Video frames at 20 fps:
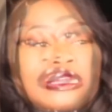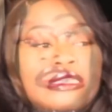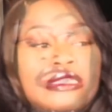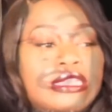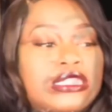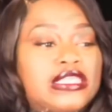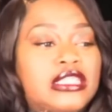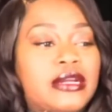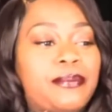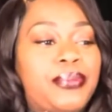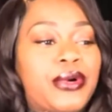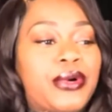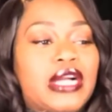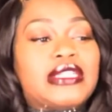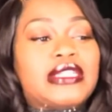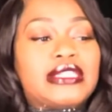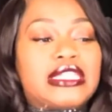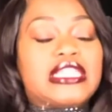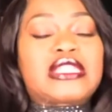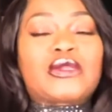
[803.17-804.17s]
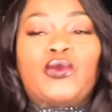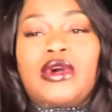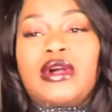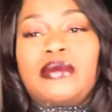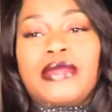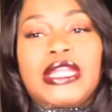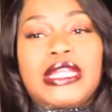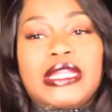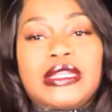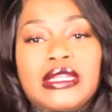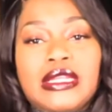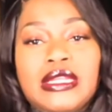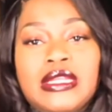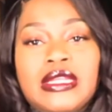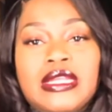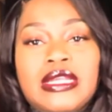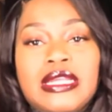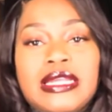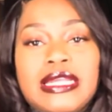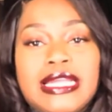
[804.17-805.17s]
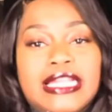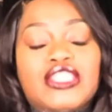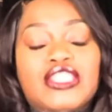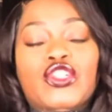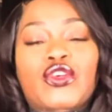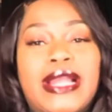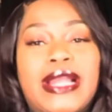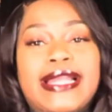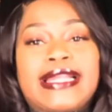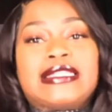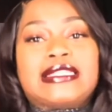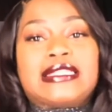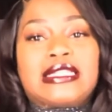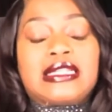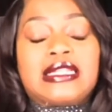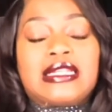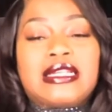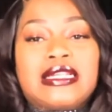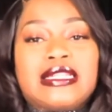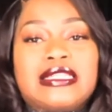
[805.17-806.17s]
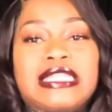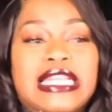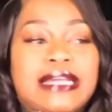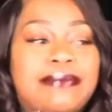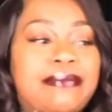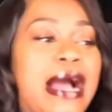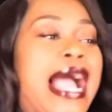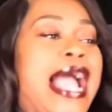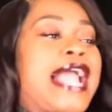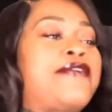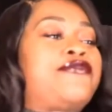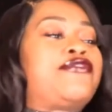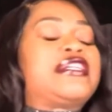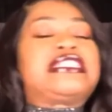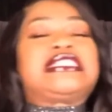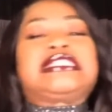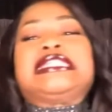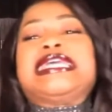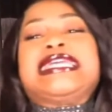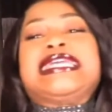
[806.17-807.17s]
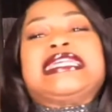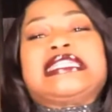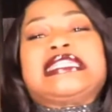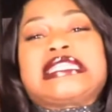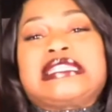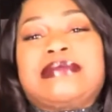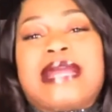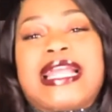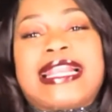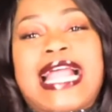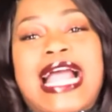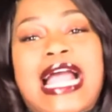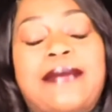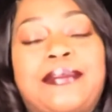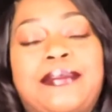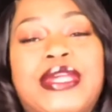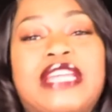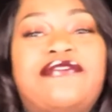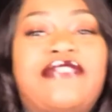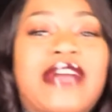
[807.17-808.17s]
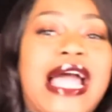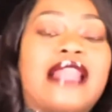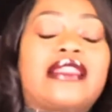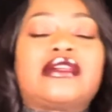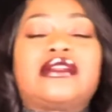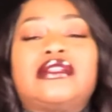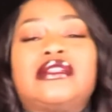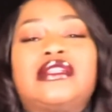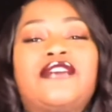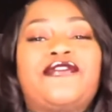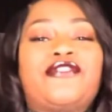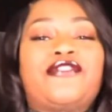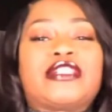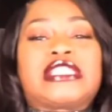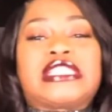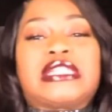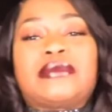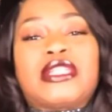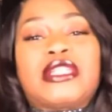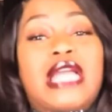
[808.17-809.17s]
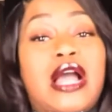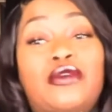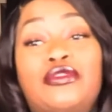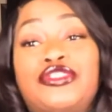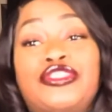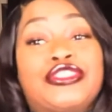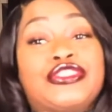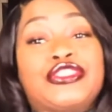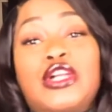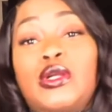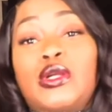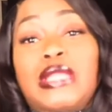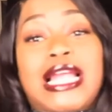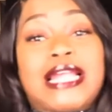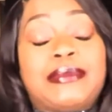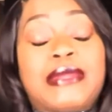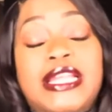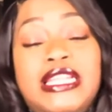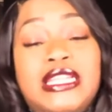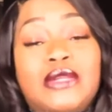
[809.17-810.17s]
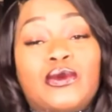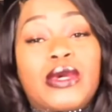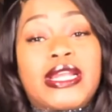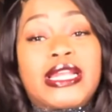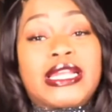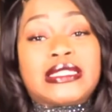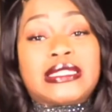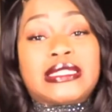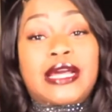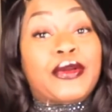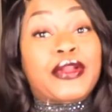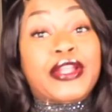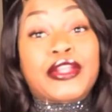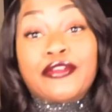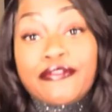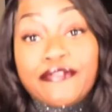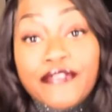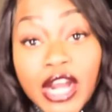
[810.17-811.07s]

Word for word: To debunk this woman is crazy. See, my receipts may not be valid enough for some of y'all who just don't like me, anyways. I don't give.